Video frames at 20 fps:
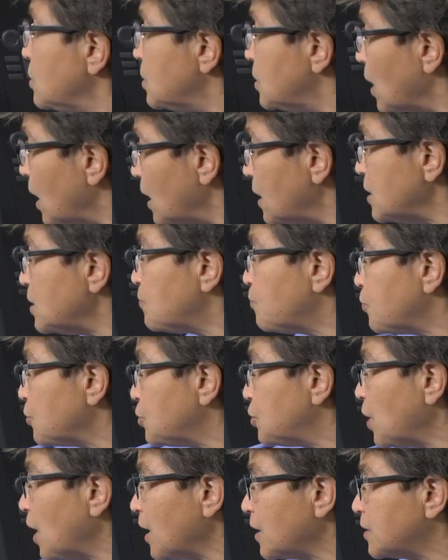does
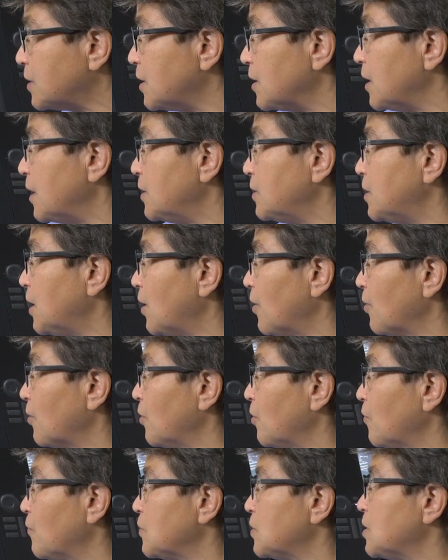project to the enteric
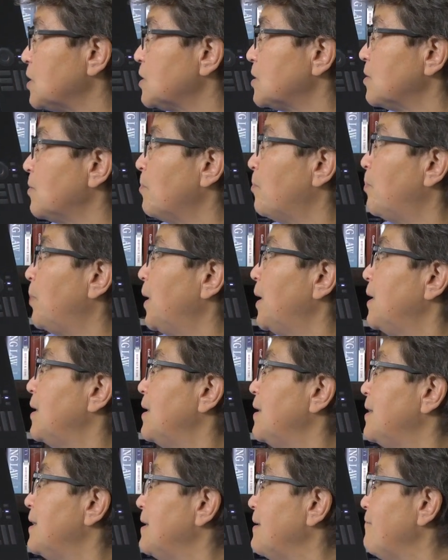nervous system,
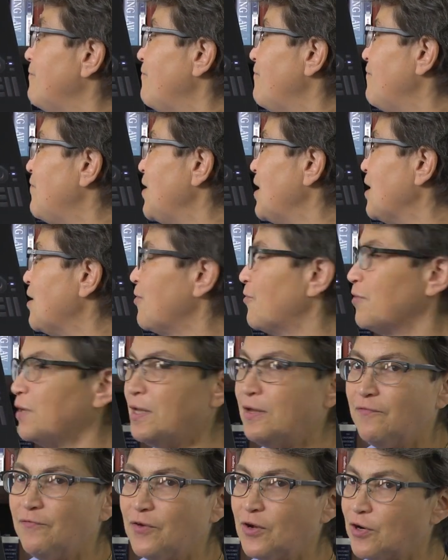but
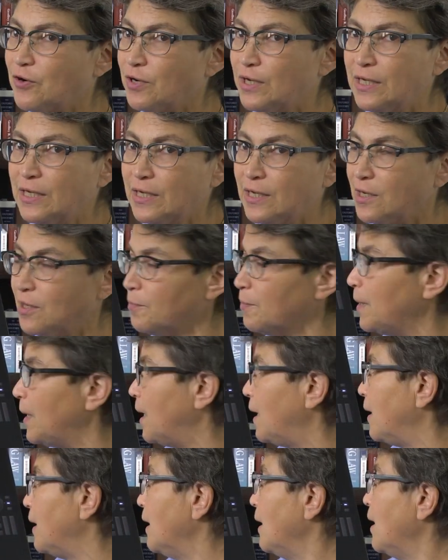very, very little
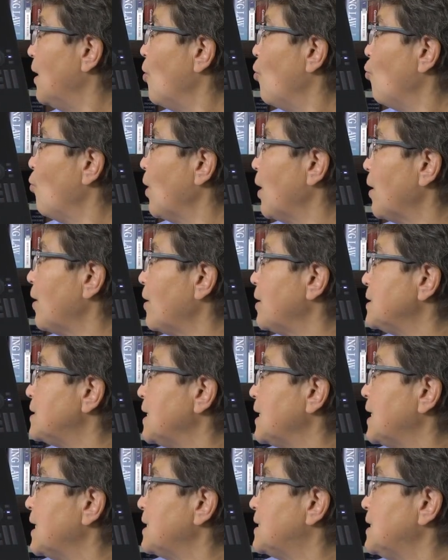bit whereas
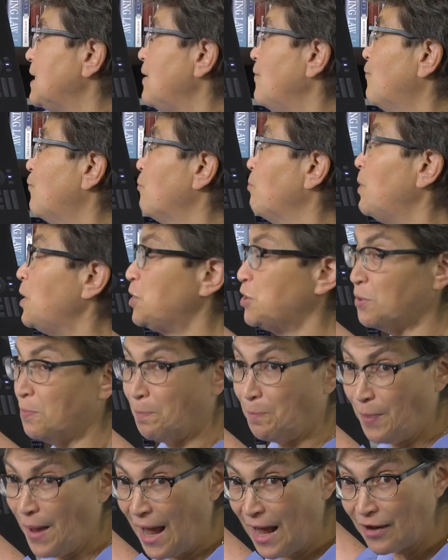it gets information
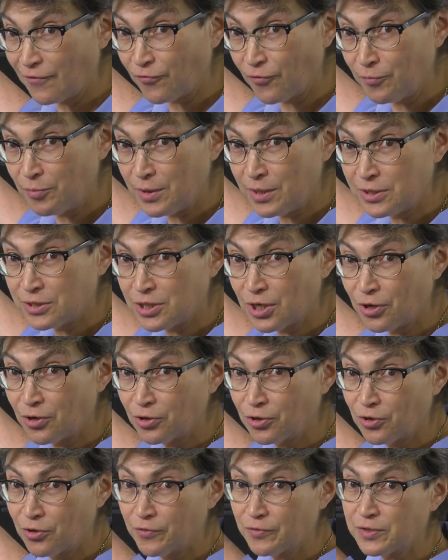back from the
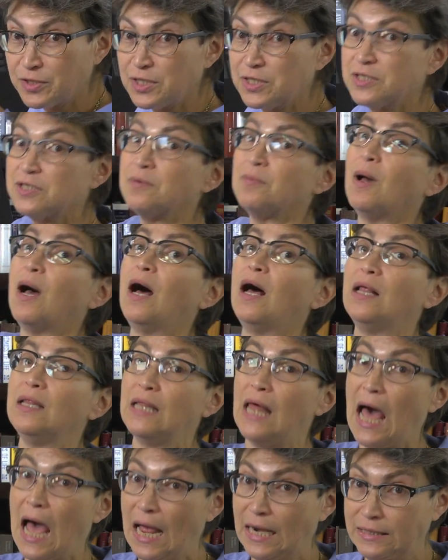enteric nervous system a
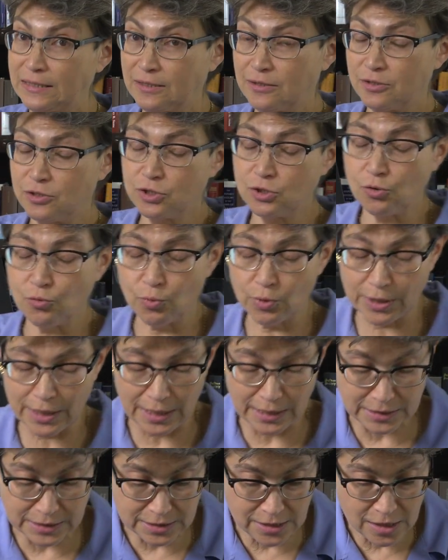lot. So we're
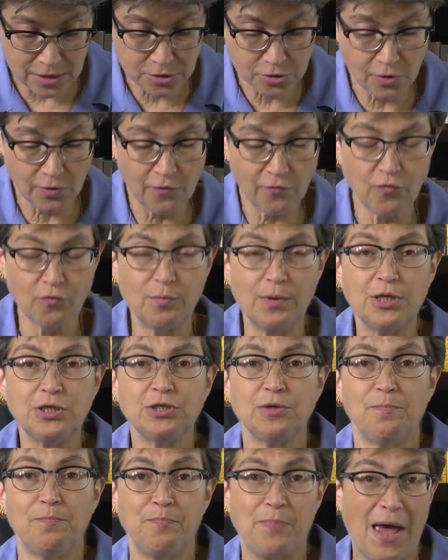getting sensory
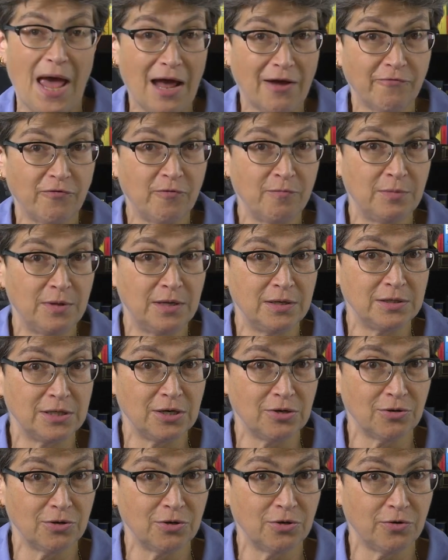information back from the
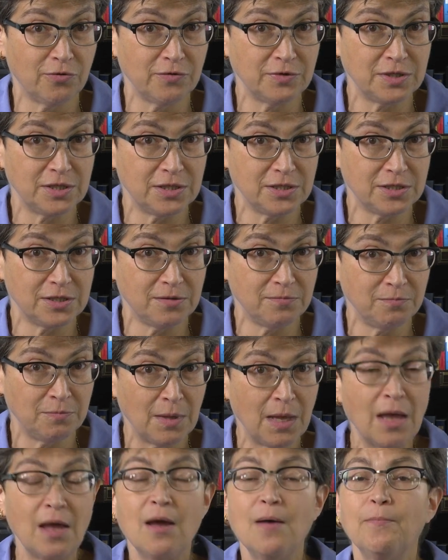enteric nervous system,
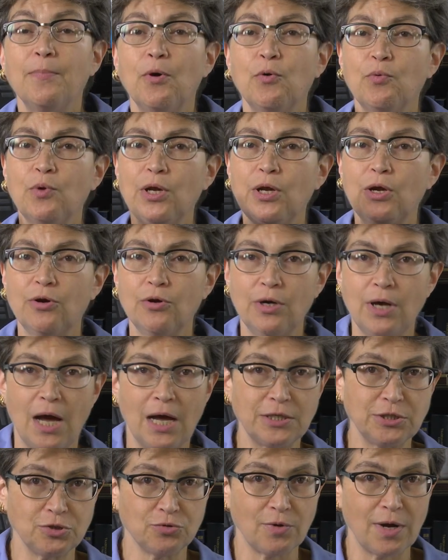but we are
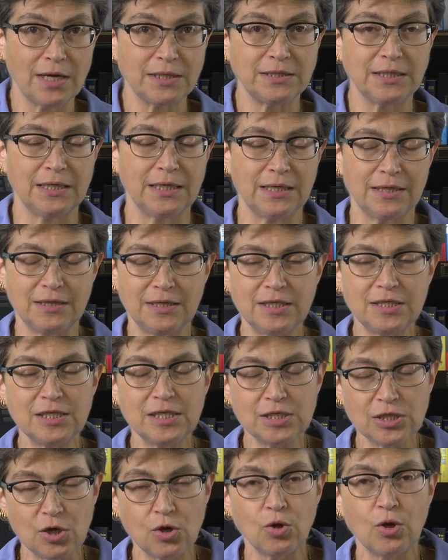not directing it. This
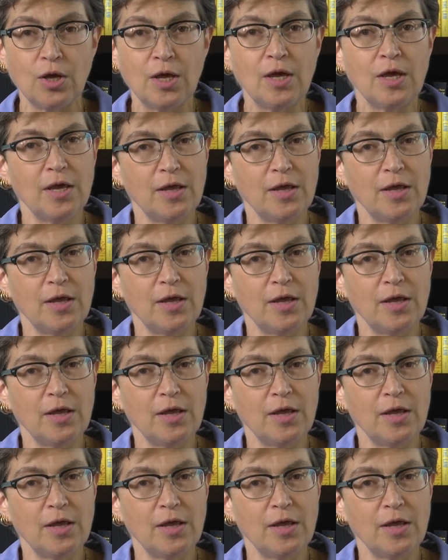is a